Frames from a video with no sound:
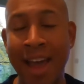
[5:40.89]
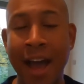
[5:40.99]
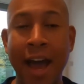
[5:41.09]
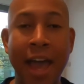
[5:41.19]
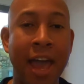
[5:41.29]

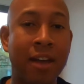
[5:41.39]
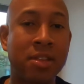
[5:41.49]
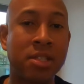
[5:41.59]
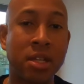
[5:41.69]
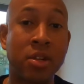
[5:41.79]
I have the
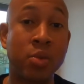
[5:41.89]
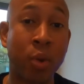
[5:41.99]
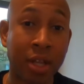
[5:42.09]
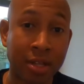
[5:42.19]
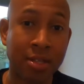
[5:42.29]
Steelers
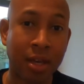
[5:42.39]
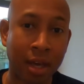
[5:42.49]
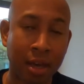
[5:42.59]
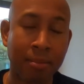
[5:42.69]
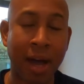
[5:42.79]
winning this
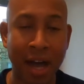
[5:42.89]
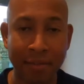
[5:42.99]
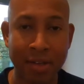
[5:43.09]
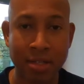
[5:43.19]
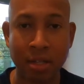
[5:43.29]
game,
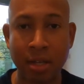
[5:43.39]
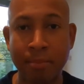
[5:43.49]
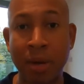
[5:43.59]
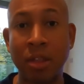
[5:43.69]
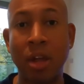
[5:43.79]
obviously,
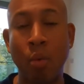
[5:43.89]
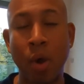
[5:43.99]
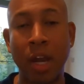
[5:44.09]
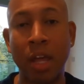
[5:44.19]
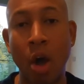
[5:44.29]
but they're
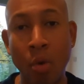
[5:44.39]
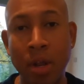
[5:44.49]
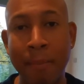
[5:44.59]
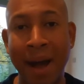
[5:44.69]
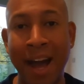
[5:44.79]
winning only
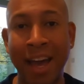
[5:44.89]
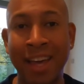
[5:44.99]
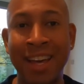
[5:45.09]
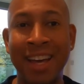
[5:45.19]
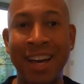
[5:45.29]
by
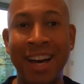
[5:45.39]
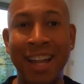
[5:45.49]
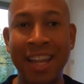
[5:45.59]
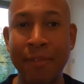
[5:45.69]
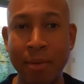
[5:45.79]

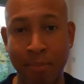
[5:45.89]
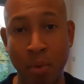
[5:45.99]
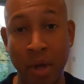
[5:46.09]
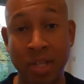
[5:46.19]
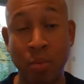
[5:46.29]
11
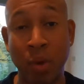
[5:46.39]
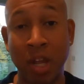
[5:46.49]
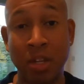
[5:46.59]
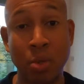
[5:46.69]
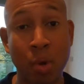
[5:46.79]
points,
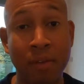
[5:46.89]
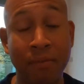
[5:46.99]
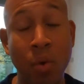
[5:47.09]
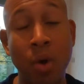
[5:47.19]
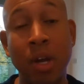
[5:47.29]
winning
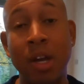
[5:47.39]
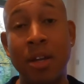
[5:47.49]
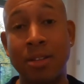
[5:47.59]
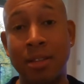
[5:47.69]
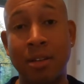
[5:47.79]

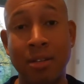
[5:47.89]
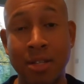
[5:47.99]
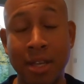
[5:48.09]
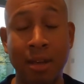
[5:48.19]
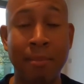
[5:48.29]
24-13.